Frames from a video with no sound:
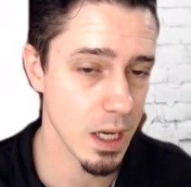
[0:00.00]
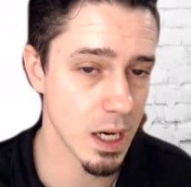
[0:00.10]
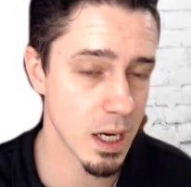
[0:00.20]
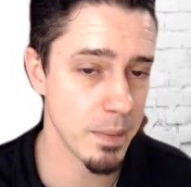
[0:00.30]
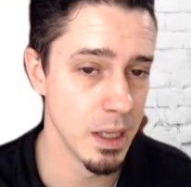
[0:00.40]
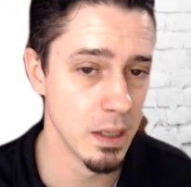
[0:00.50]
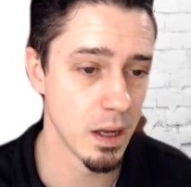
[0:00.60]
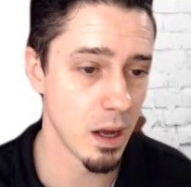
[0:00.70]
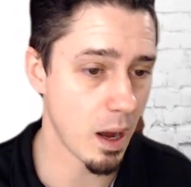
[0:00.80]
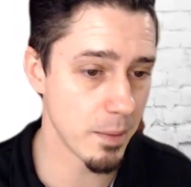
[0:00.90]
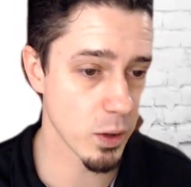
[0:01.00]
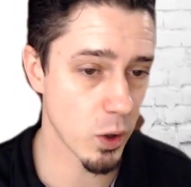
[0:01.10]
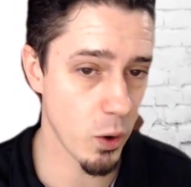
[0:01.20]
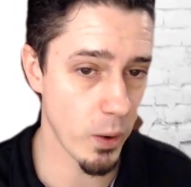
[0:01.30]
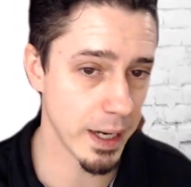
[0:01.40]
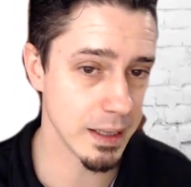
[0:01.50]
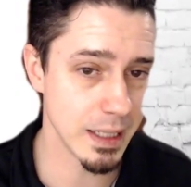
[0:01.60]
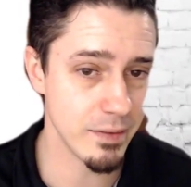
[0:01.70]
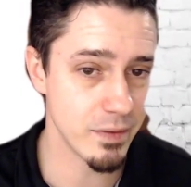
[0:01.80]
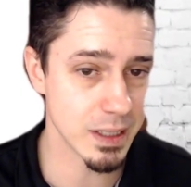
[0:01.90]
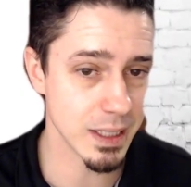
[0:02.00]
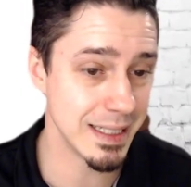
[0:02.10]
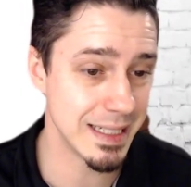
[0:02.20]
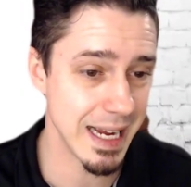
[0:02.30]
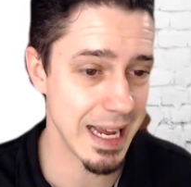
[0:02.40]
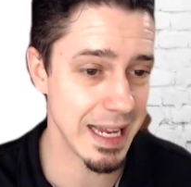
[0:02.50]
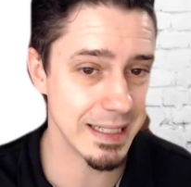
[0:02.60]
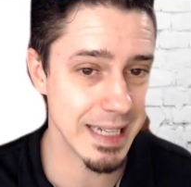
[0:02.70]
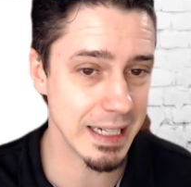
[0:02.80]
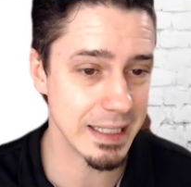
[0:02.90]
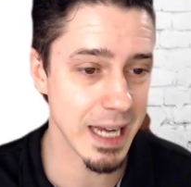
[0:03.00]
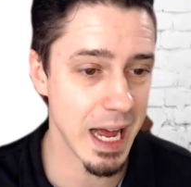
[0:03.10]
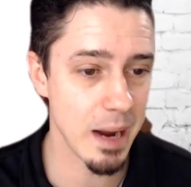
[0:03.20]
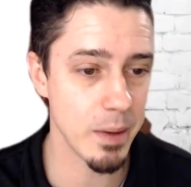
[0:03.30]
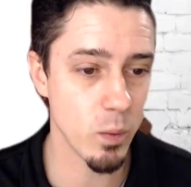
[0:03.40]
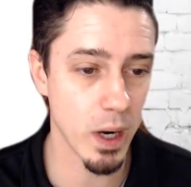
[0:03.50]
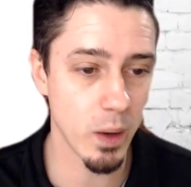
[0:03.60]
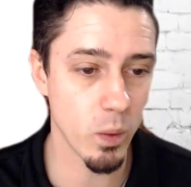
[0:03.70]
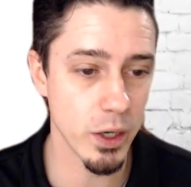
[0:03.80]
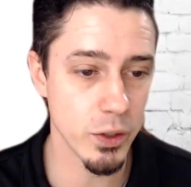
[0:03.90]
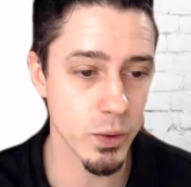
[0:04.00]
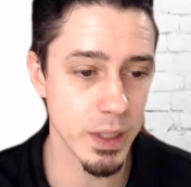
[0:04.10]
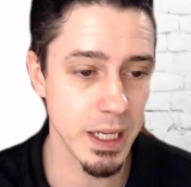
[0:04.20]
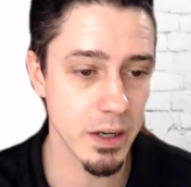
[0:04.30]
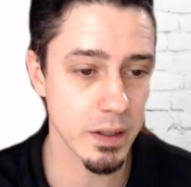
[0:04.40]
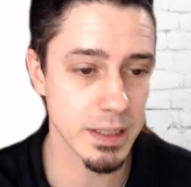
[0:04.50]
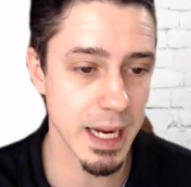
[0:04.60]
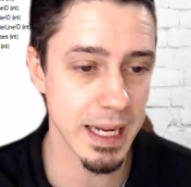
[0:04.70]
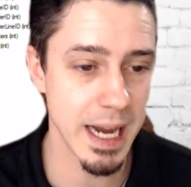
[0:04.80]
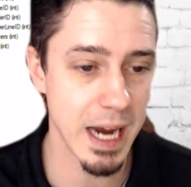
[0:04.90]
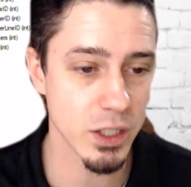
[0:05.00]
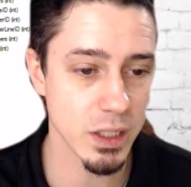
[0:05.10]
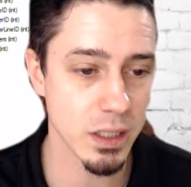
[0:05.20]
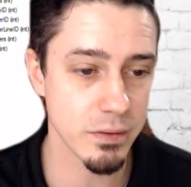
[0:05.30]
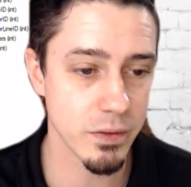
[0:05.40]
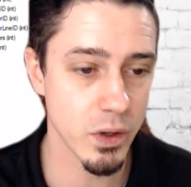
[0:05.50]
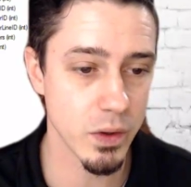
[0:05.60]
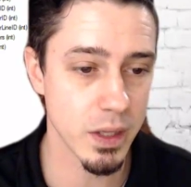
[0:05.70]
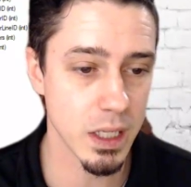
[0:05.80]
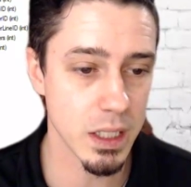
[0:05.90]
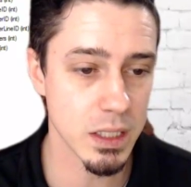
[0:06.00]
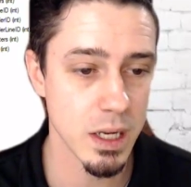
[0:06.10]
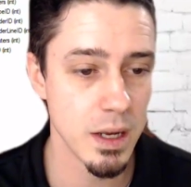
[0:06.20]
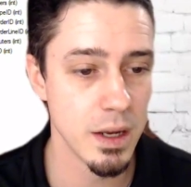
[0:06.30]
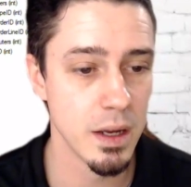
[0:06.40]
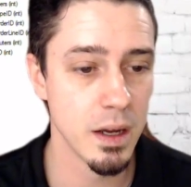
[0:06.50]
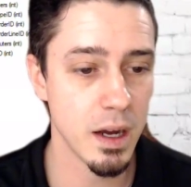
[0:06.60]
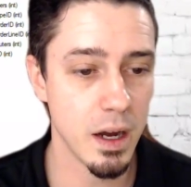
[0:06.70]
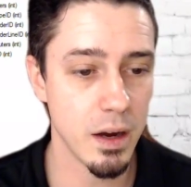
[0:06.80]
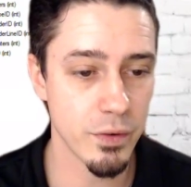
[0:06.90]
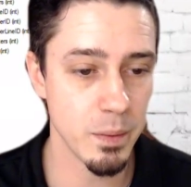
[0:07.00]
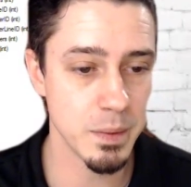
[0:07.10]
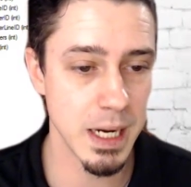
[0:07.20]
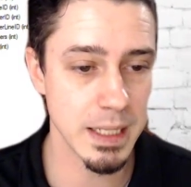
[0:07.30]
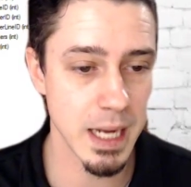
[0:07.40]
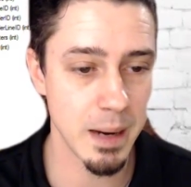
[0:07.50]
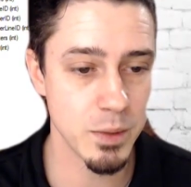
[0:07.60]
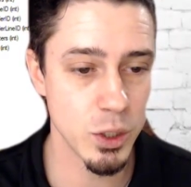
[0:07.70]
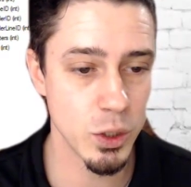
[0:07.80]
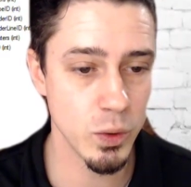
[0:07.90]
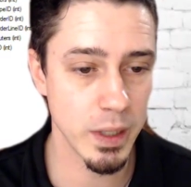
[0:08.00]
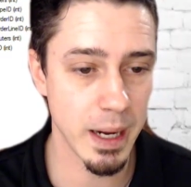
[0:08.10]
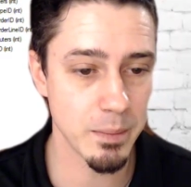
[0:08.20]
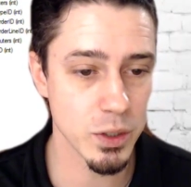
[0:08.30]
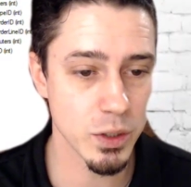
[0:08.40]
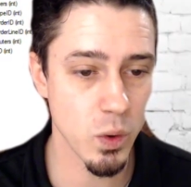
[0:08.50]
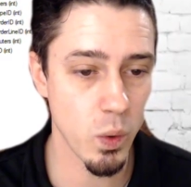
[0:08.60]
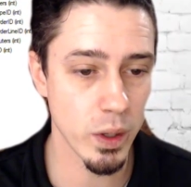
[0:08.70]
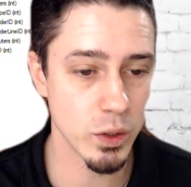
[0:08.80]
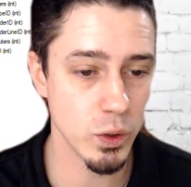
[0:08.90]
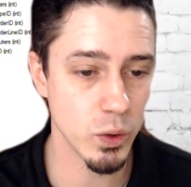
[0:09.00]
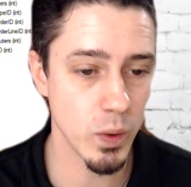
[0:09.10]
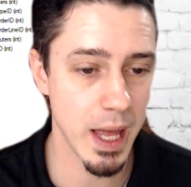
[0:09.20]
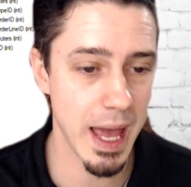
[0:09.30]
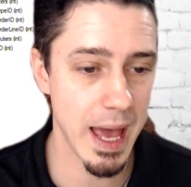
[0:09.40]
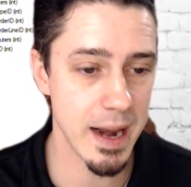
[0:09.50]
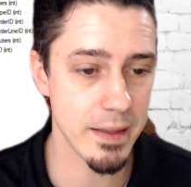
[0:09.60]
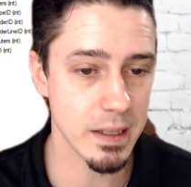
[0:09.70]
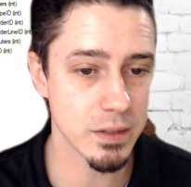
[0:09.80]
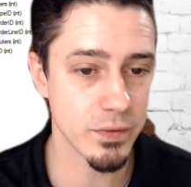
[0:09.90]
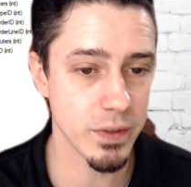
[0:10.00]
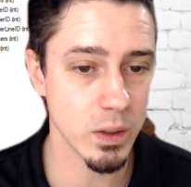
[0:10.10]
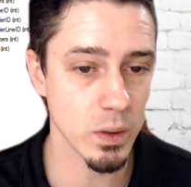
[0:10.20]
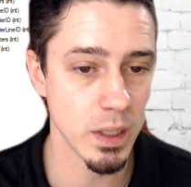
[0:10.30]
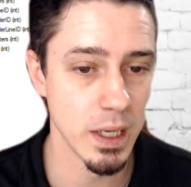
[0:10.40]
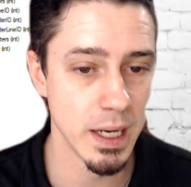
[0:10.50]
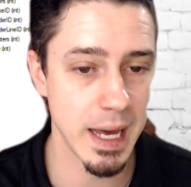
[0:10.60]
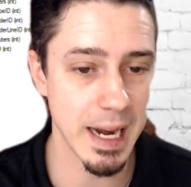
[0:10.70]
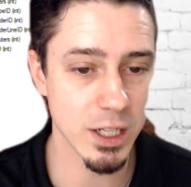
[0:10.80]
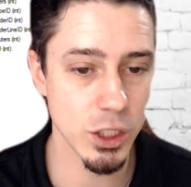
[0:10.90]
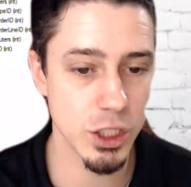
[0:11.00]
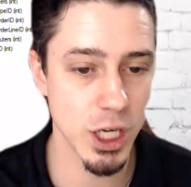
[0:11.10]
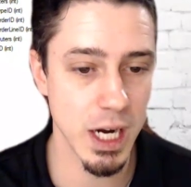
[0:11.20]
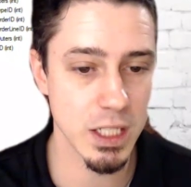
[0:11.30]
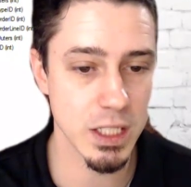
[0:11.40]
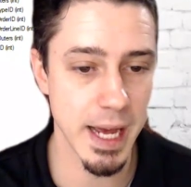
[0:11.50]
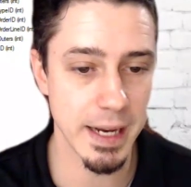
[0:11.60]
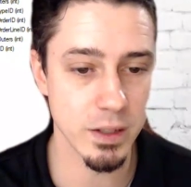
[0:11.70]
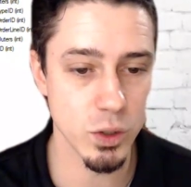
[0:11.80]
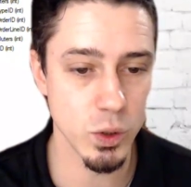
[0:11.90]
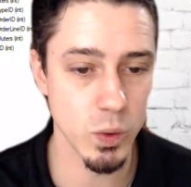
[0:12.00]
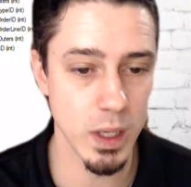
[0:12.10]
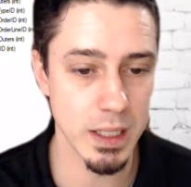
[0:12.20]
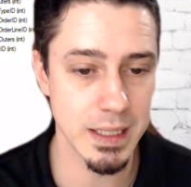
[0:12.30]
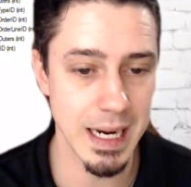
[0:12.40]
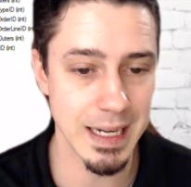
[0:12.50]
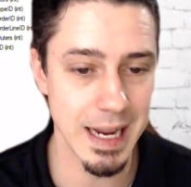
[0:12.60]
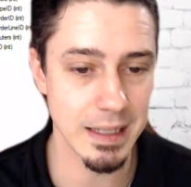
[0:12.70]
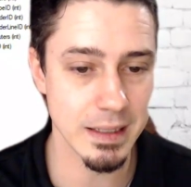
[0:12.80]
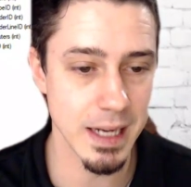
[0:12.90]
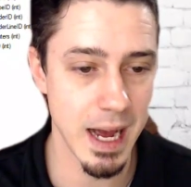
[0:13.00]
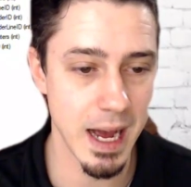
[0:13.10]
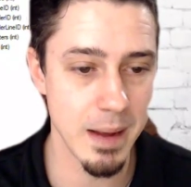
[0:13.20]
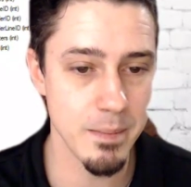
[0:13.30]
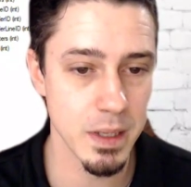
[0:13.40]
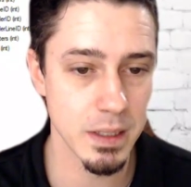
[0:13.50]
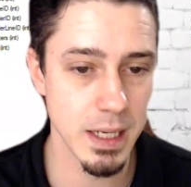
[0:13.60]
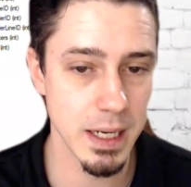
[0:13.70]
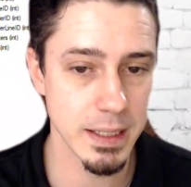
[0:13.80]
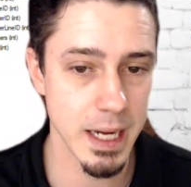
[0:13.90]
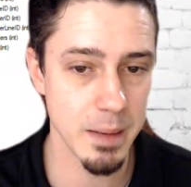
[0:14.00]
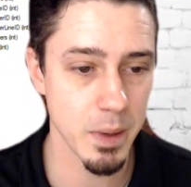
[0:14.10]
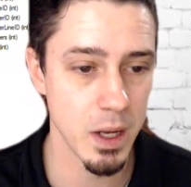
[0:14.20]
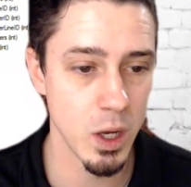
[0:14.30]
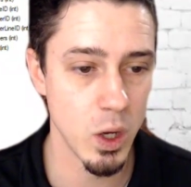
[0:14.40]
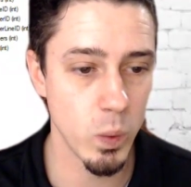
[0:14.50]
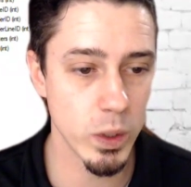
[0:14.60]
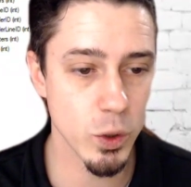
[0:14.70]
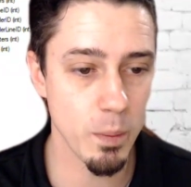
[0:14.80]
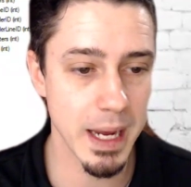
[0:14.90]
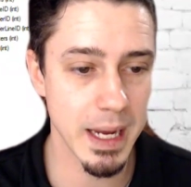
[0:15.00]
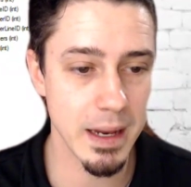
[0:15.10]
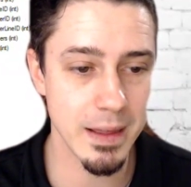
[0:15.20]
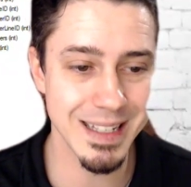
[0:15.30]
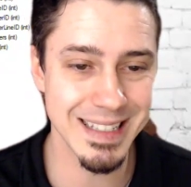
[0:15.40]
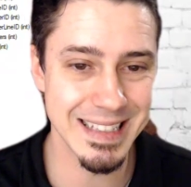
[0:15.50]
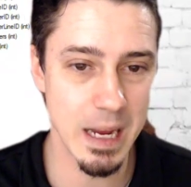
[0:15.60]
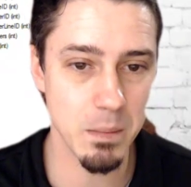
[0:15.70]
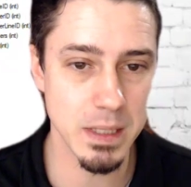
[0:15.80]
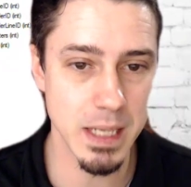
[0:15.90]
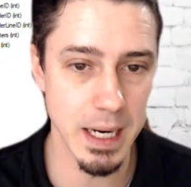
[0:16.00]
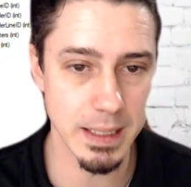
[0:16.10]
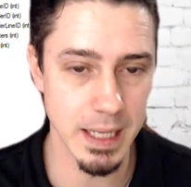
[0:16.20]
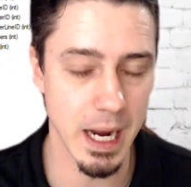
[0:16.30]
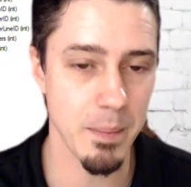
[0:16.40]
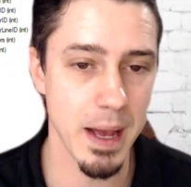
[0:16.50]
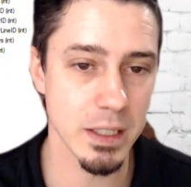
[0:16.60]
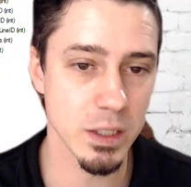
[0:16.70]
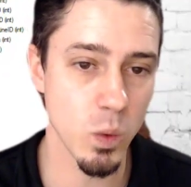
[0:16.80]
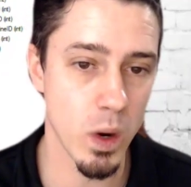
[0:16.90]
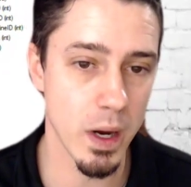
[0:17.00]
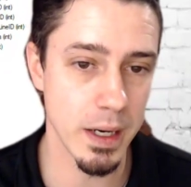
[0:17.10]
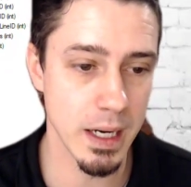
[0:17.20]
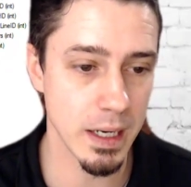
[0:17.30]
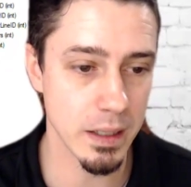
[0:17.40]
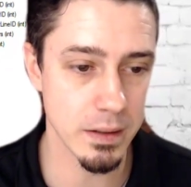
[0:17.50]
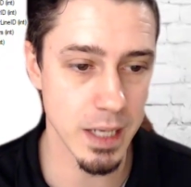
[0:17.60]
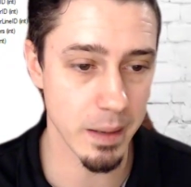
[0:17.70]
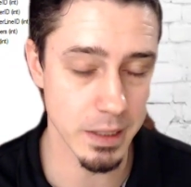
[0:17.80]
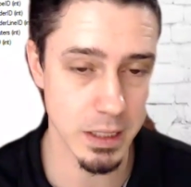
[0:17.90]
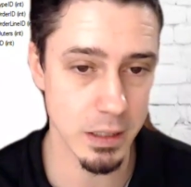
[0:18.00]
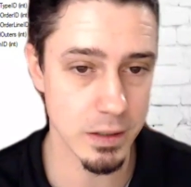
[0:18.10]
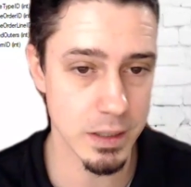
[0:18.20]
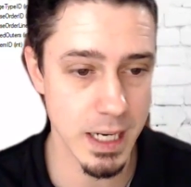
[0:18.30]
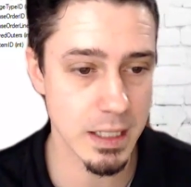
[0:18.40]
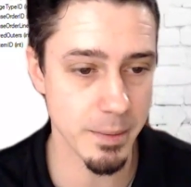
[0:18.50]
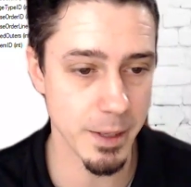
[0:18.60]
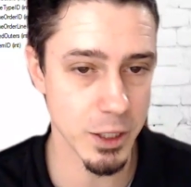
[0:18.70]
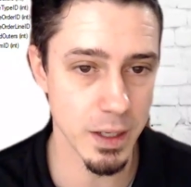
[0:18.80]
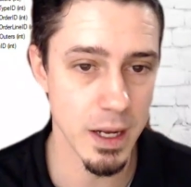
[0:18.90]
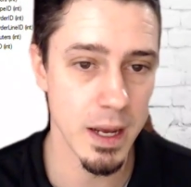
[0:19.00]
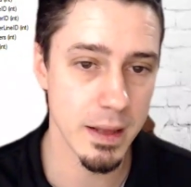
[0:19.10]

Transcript: I'm going to go ahead and leave this in date time, and what I want to do here is I can actually convert this from date time 2, and I'm just going to edit field and actually change that to a date and time data type, which will make it the same data type as the one in TimeXtender's date dimension.